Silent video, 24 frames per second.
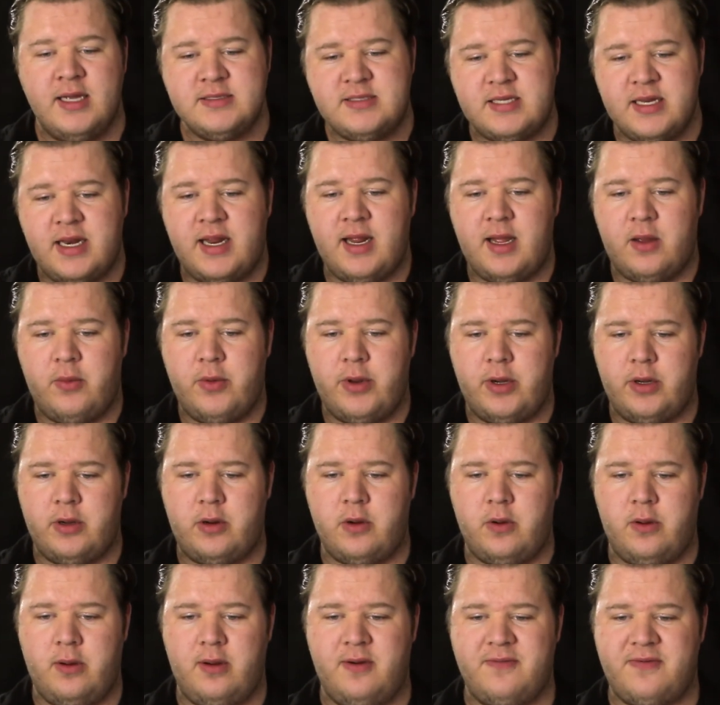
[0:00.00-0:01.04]
Today, I want to
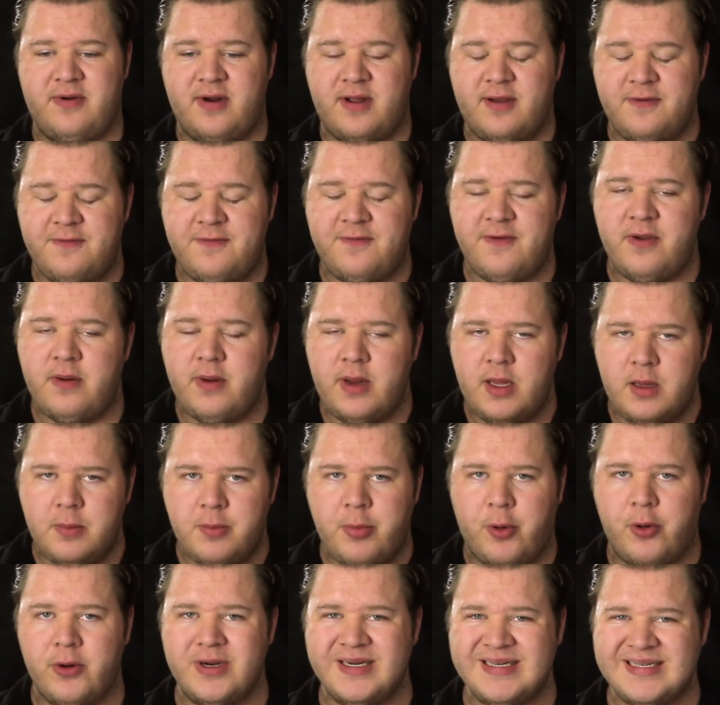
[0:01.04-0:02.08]
go over a very
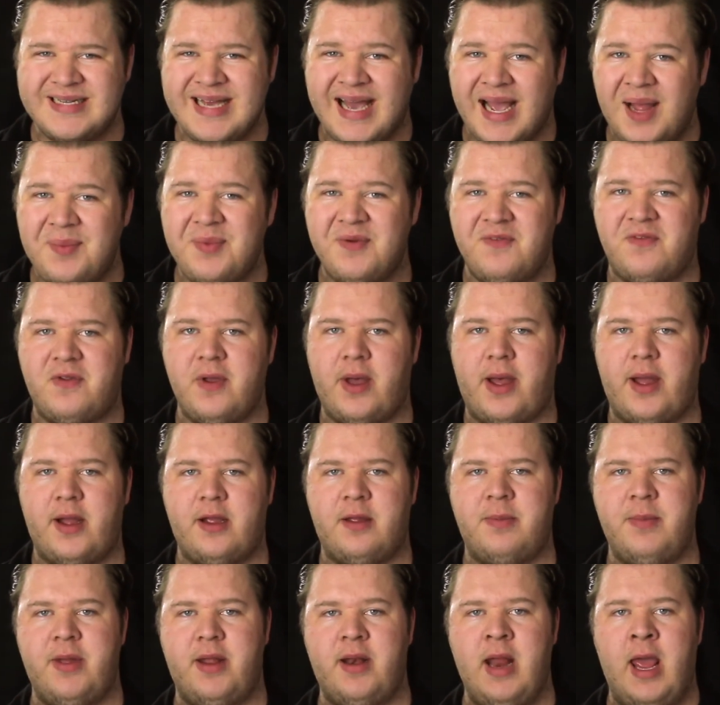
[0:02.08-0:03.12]
important type of
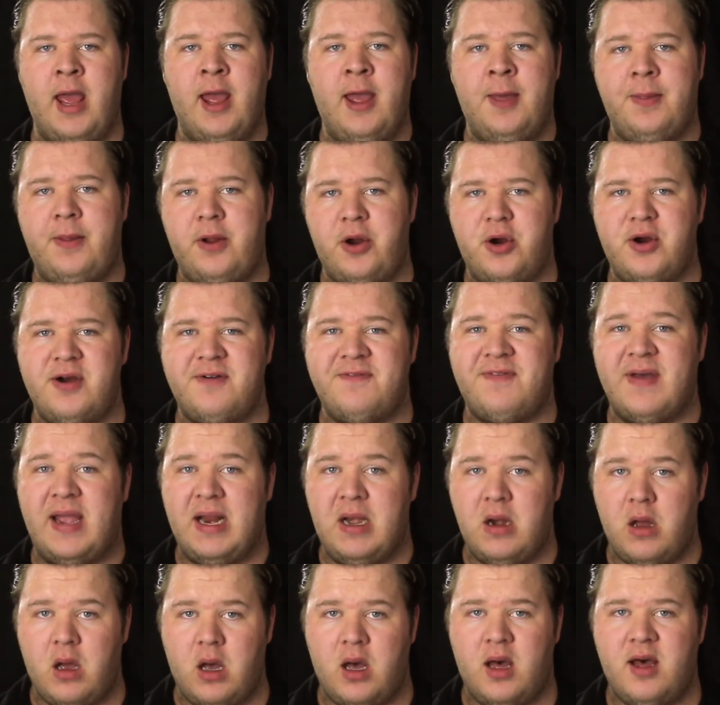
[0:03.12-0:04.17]
document that you're going to
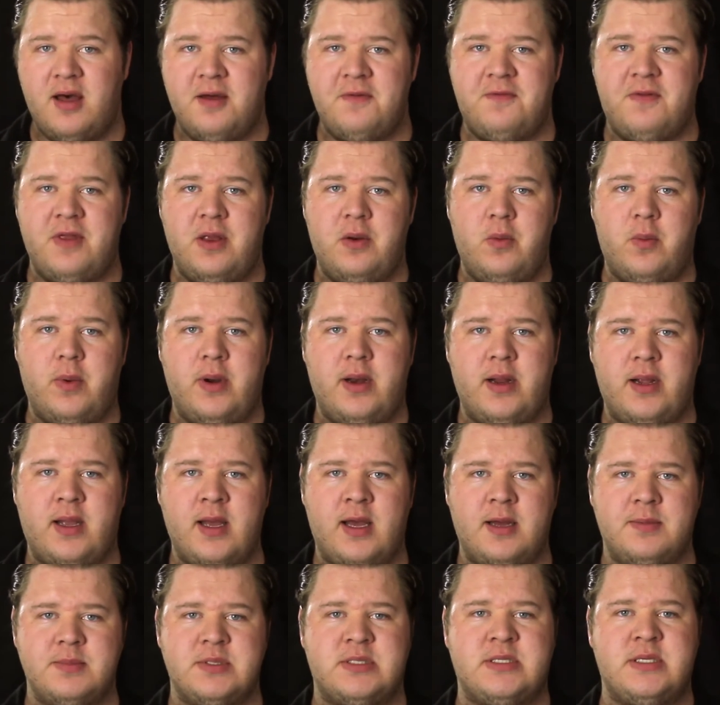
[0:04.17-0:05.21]
find often when it
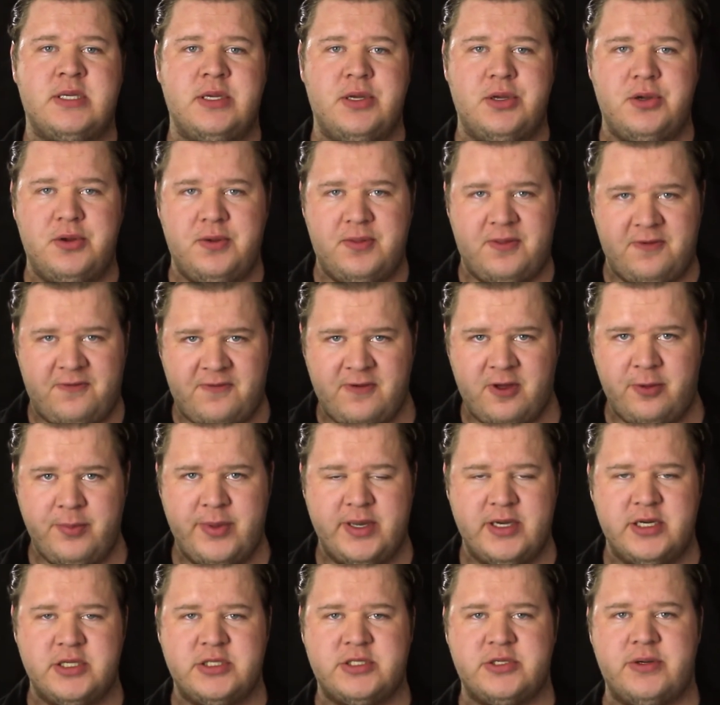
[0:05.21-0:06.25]
comes to the film
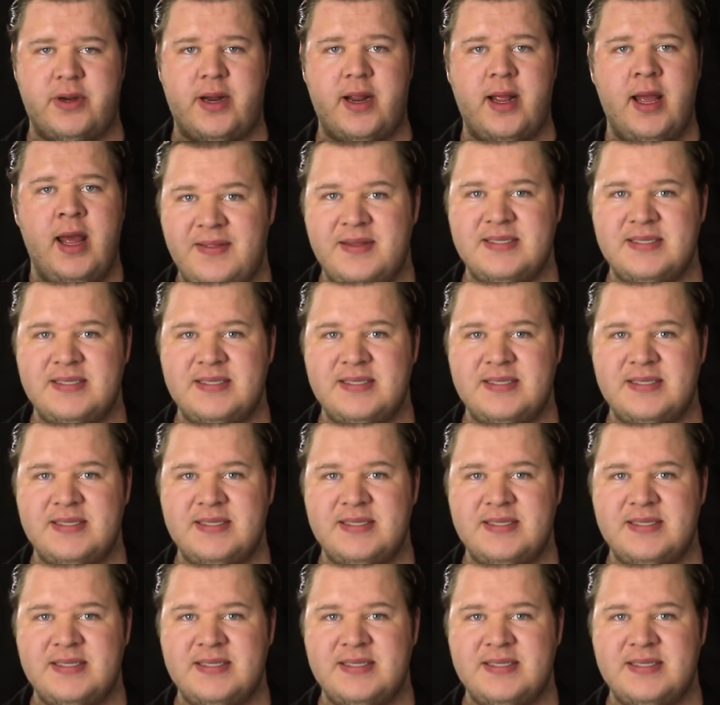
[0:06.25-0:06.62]
industry.